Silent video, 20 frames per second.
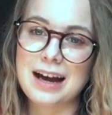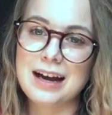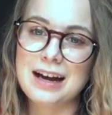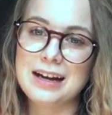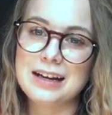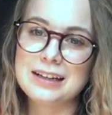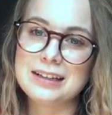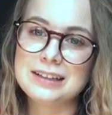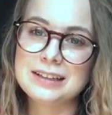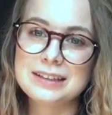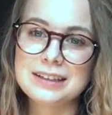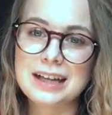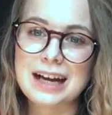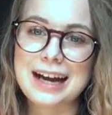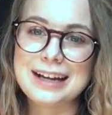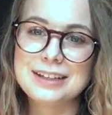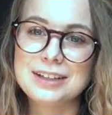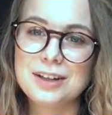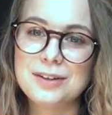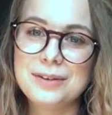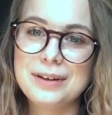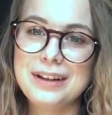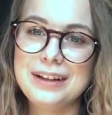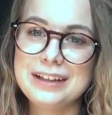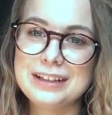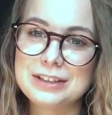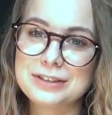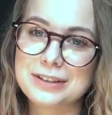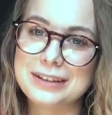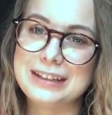I don't
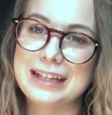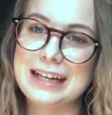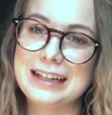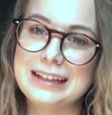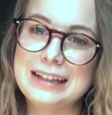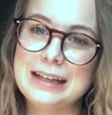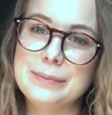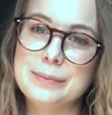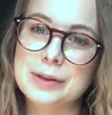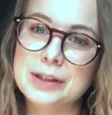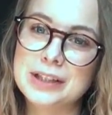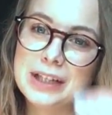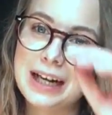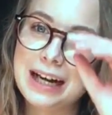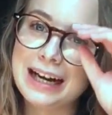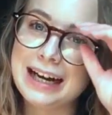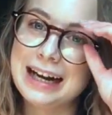really enjoy that label.